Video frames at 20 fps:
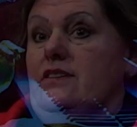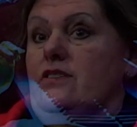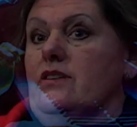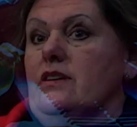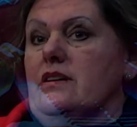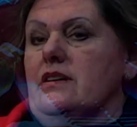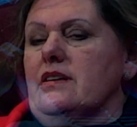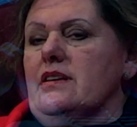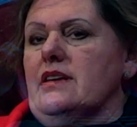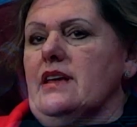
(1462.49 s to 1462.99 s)

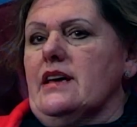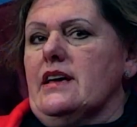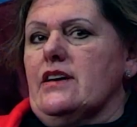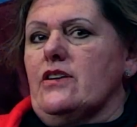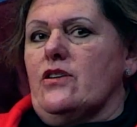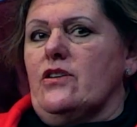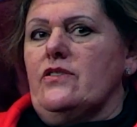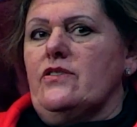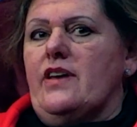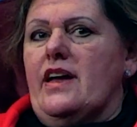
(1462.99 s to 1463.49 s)
can
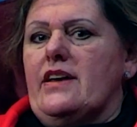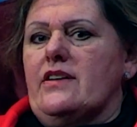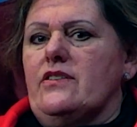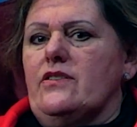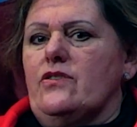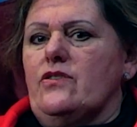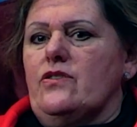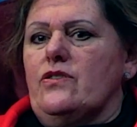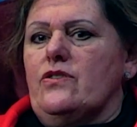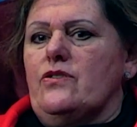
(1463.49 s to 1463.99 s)
contact
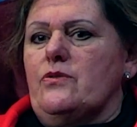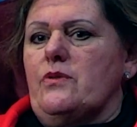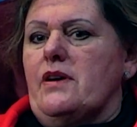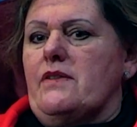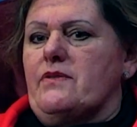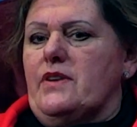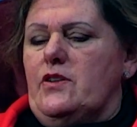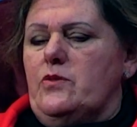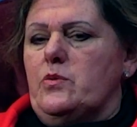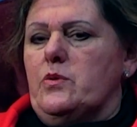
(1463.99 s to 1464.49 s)
us through our
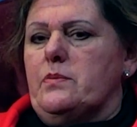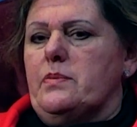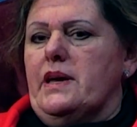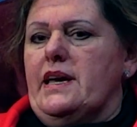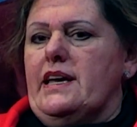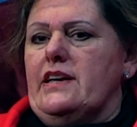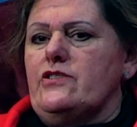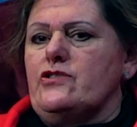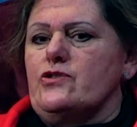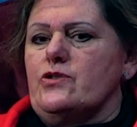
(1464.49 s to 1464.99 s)
Facebook
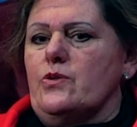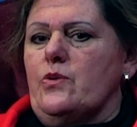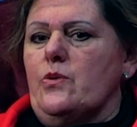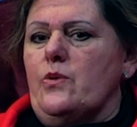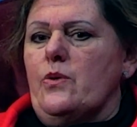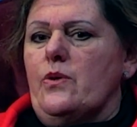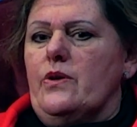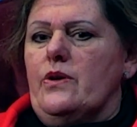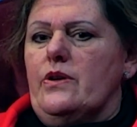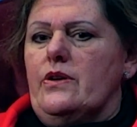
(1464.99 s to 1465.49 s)
page
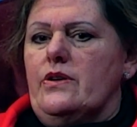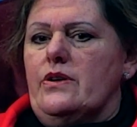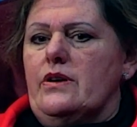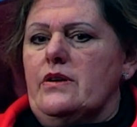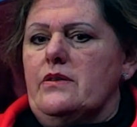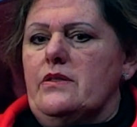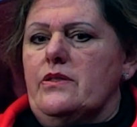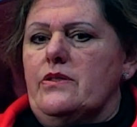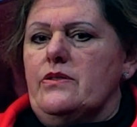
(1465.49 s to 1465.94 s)
or